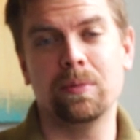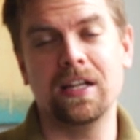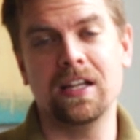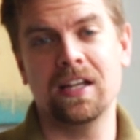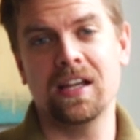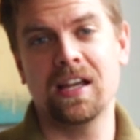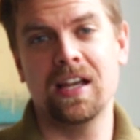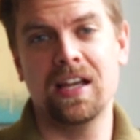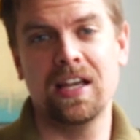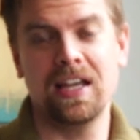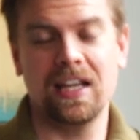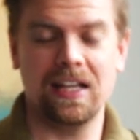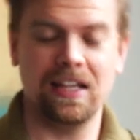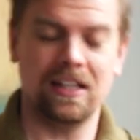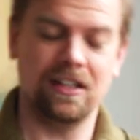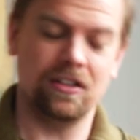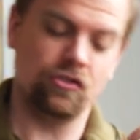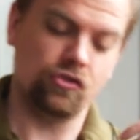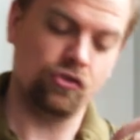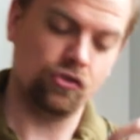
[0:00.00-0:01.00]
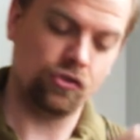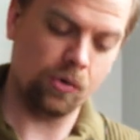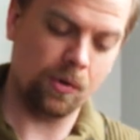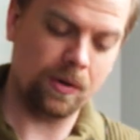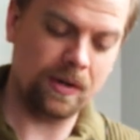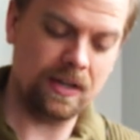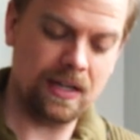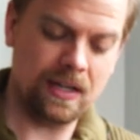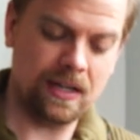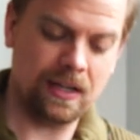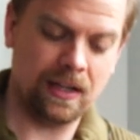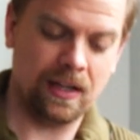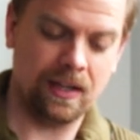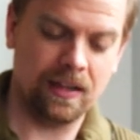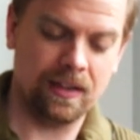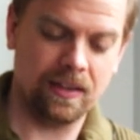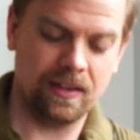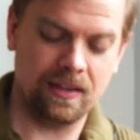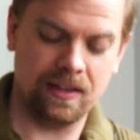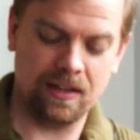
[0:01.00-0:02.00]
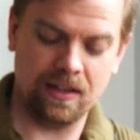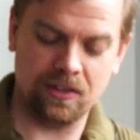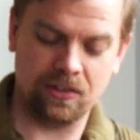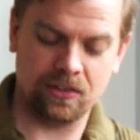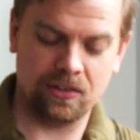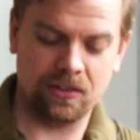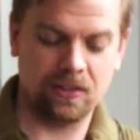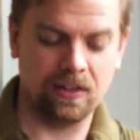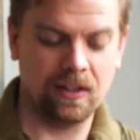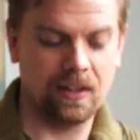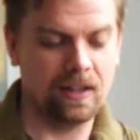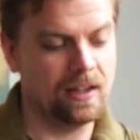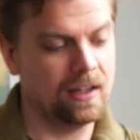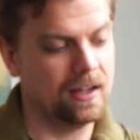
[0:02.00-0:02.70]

be enjoying this